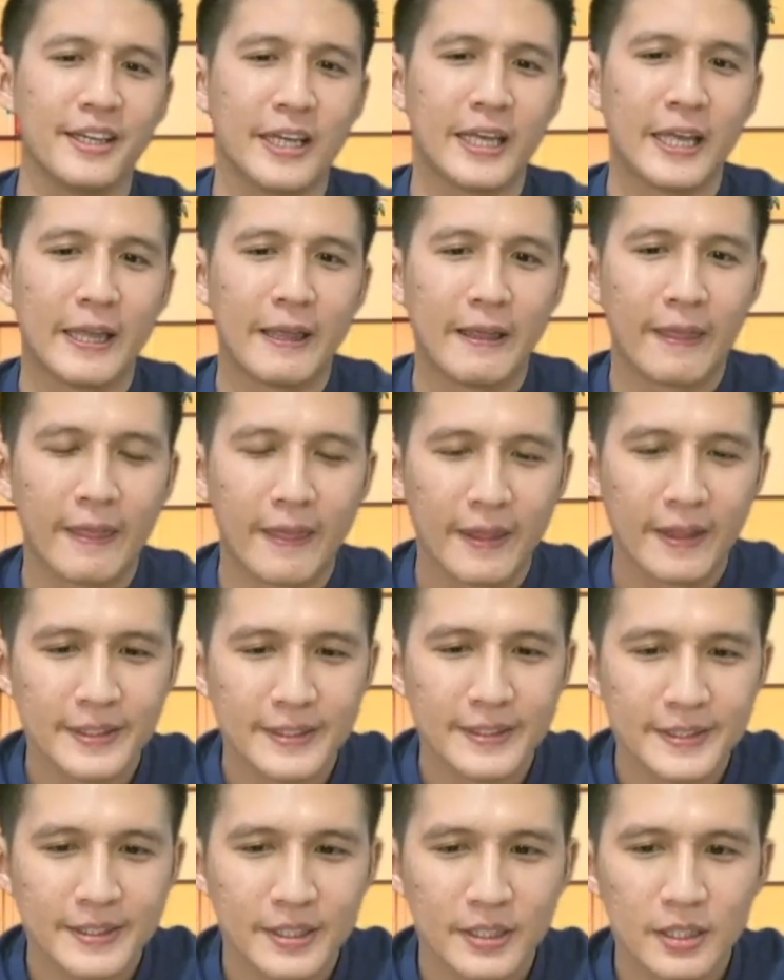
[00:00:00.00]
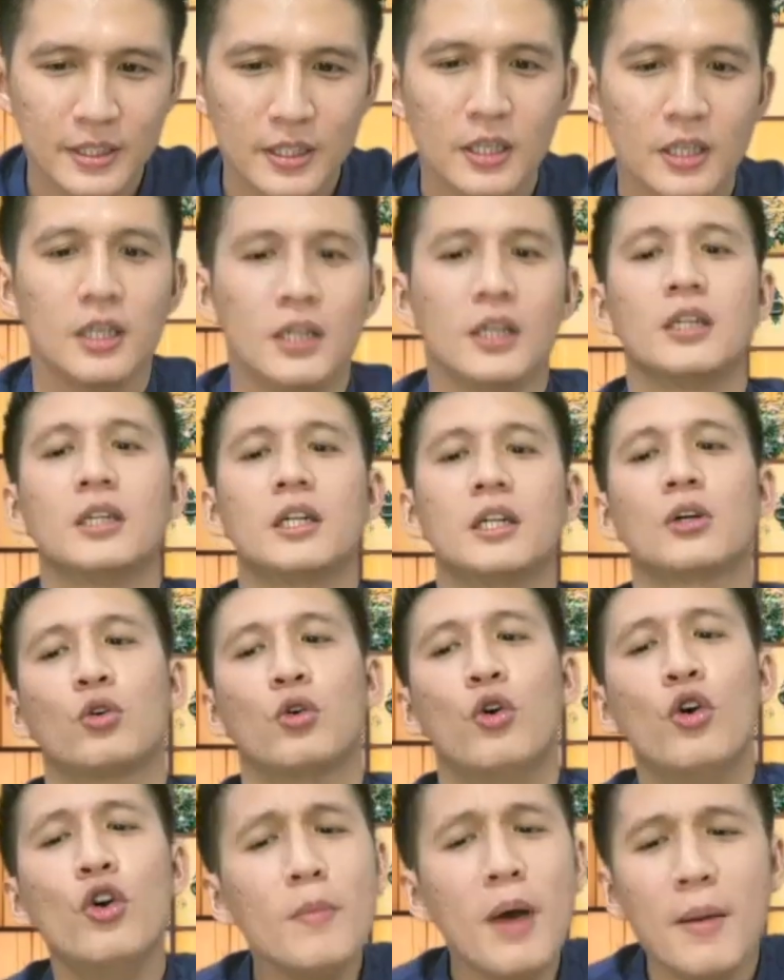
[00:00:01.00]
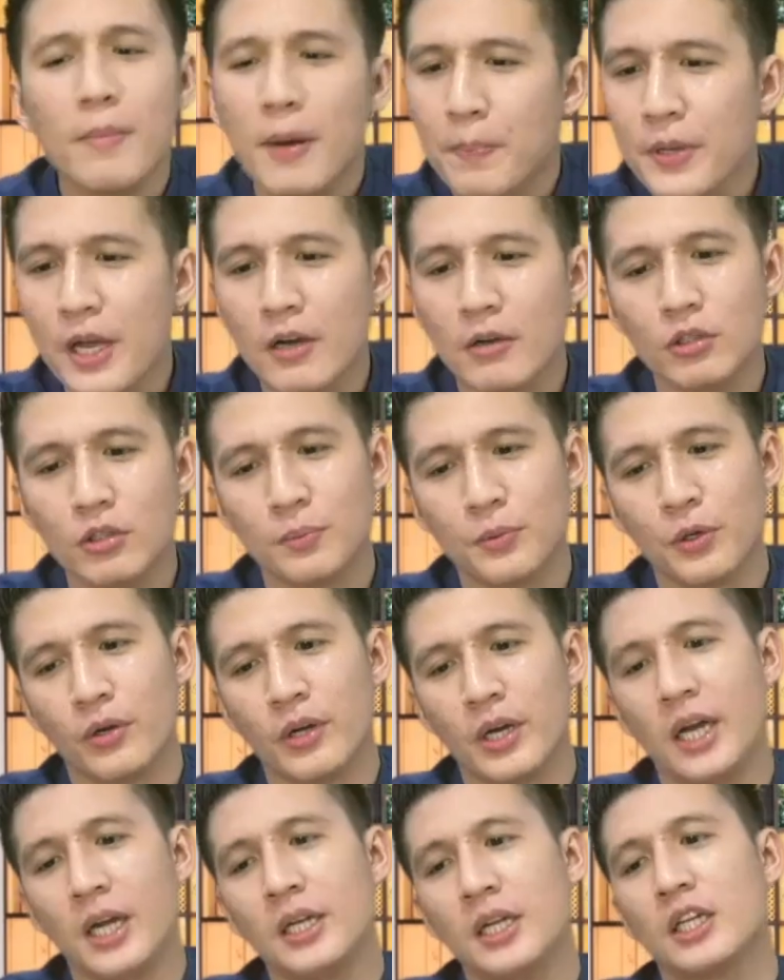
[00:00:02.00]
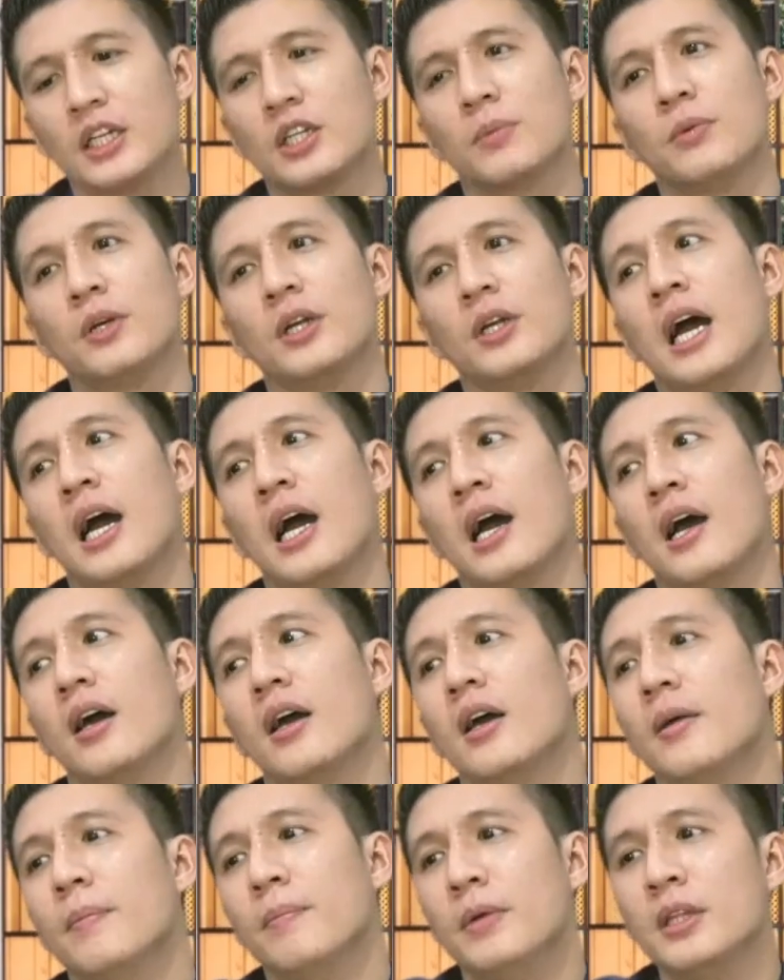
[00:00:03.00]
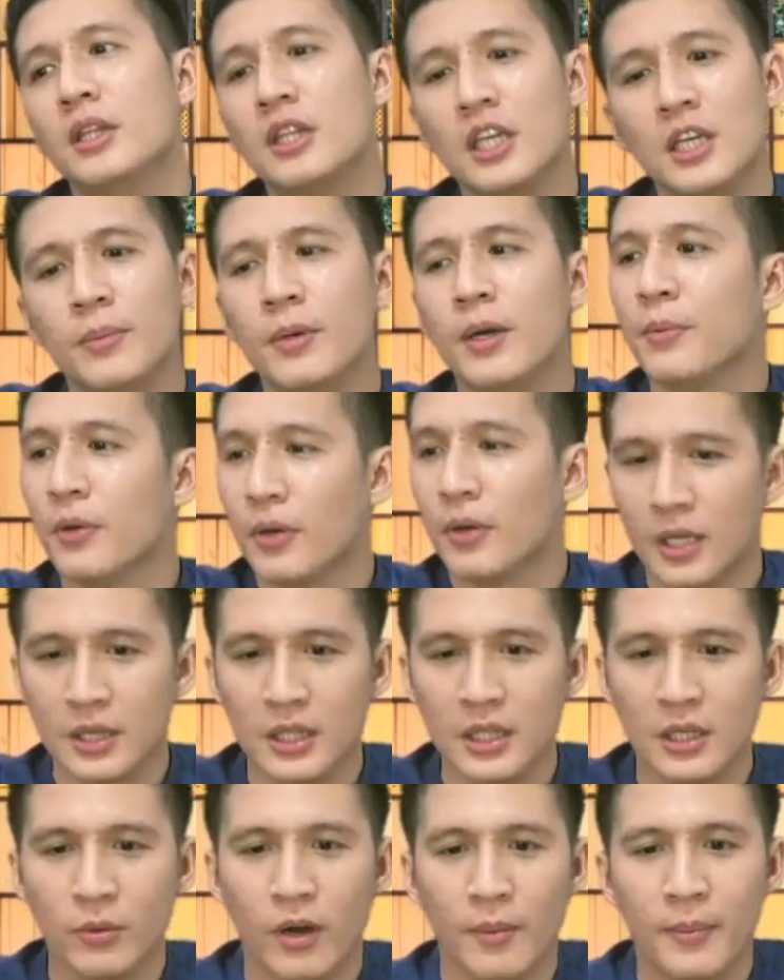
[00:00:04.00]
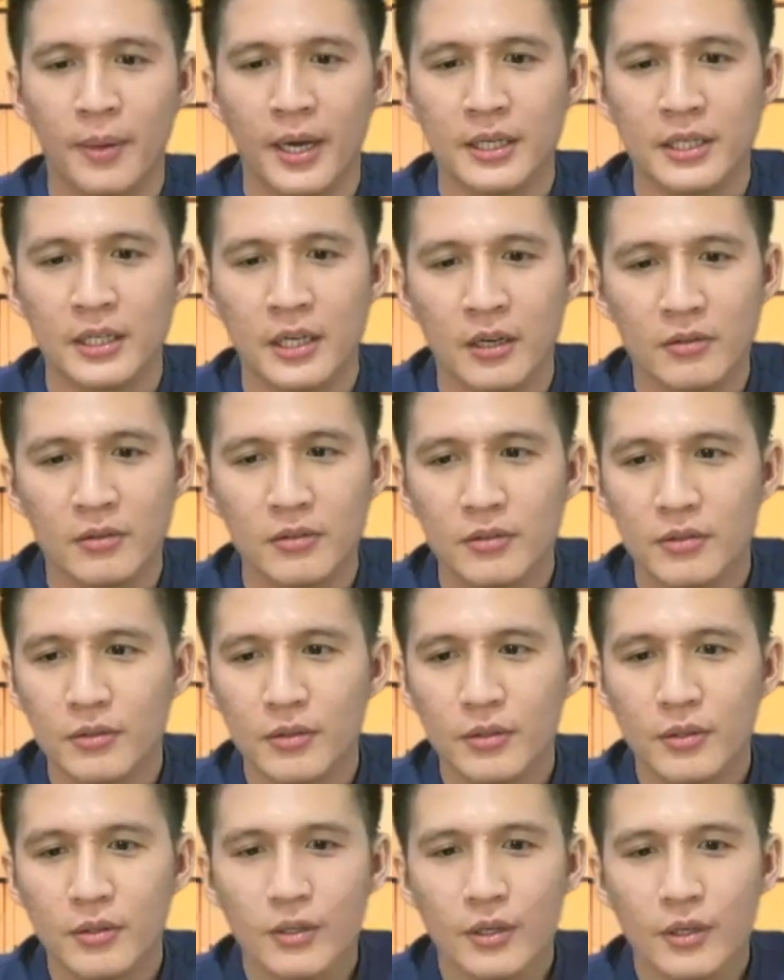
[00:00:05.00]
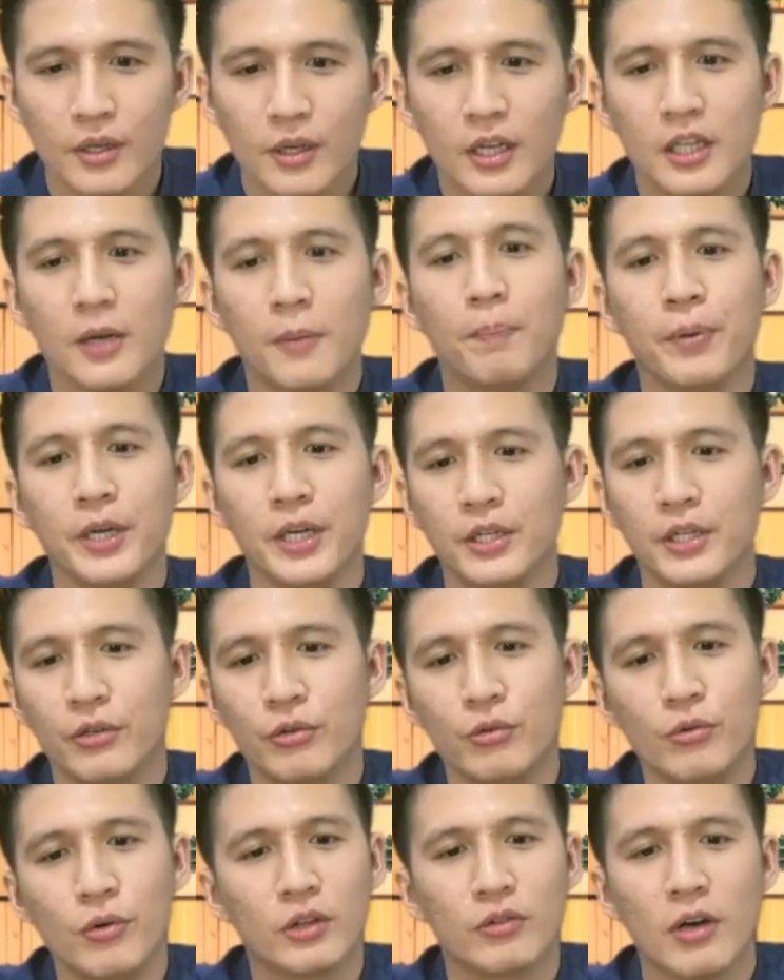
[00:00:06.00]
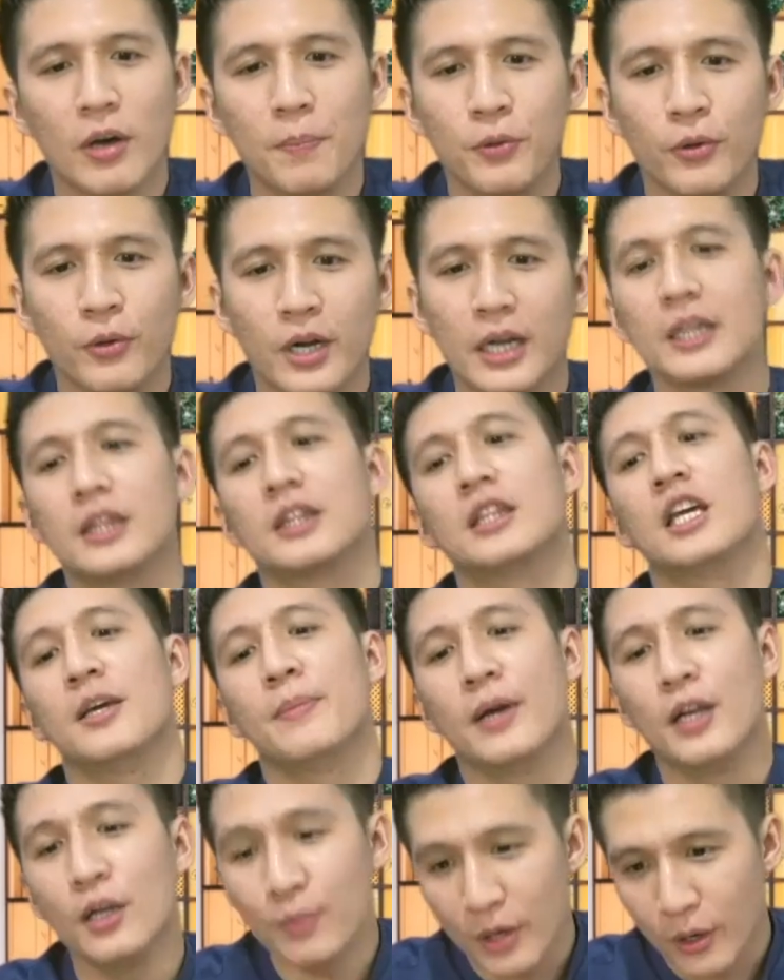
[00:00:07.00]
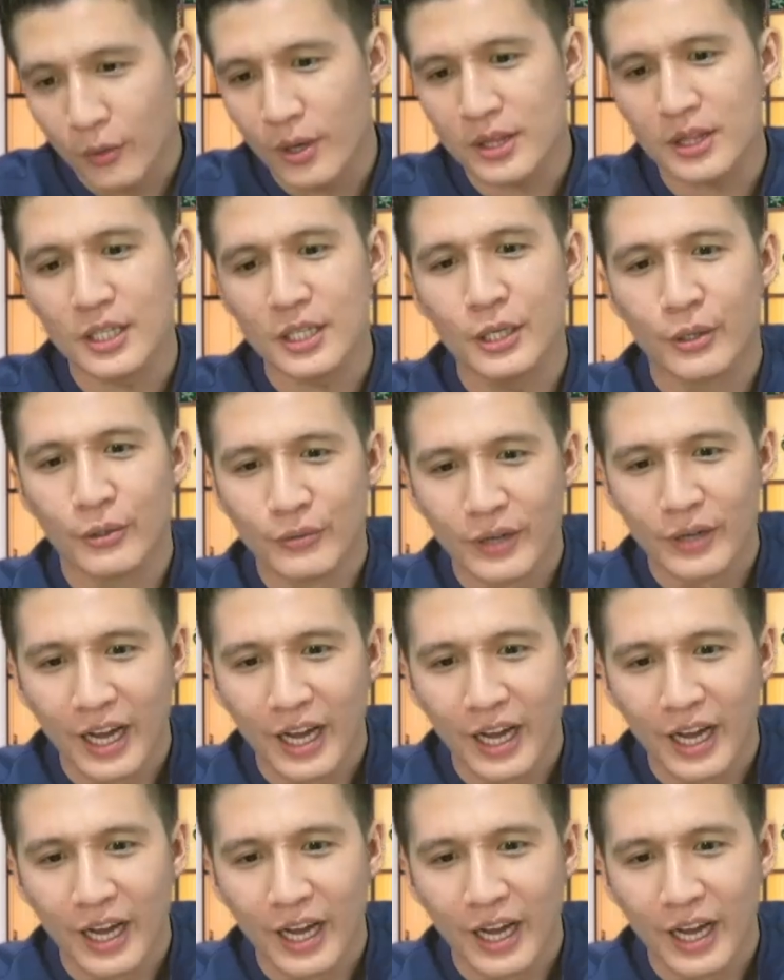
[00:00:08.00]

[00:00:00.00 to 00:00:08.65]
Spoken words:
The Coma, Mapia, Rubio, any Shamuila, Minti, maybe all the Tiwa, my idea. The page drew a top your day, melody of what they go.